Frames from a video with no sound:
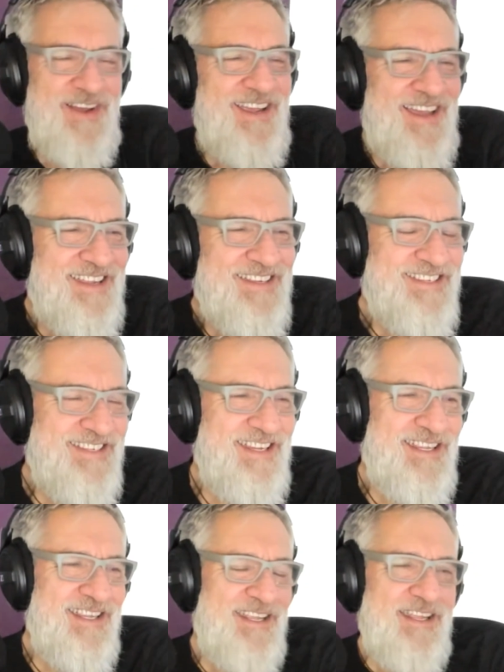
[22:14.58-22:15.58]
I can
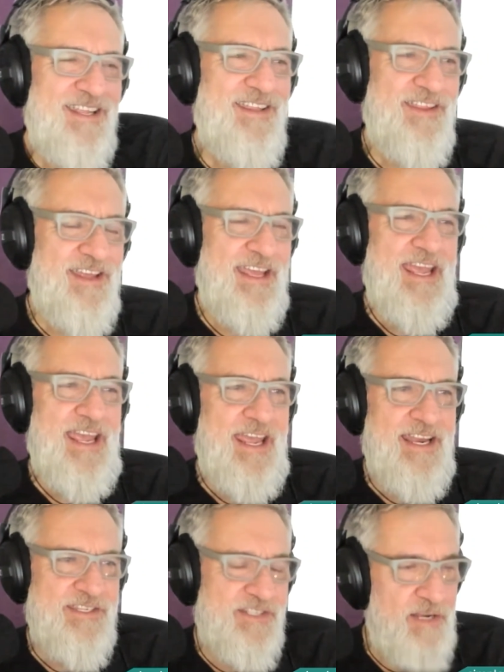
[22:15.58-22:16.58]
see,
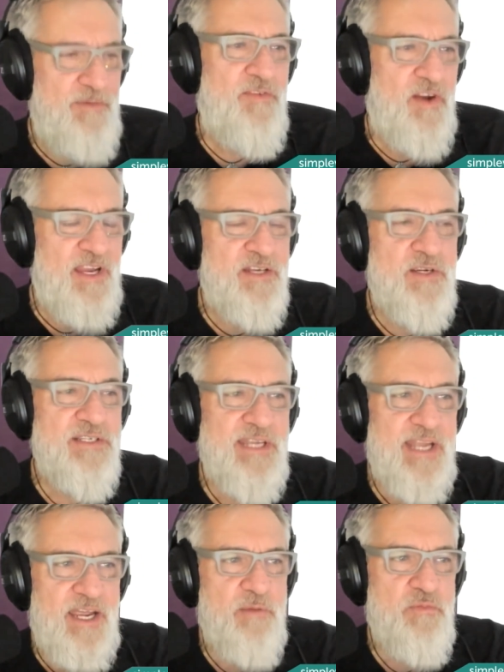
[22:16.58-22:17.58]
and it's going to be very interesting
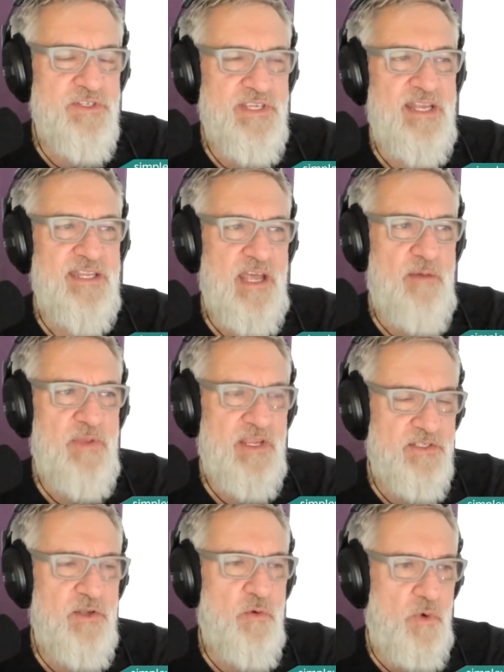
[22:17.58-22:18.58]
how you present that,
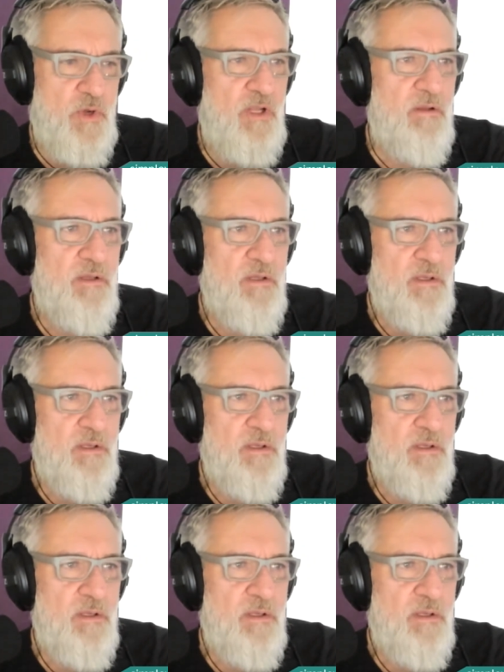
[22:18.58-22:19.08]
because the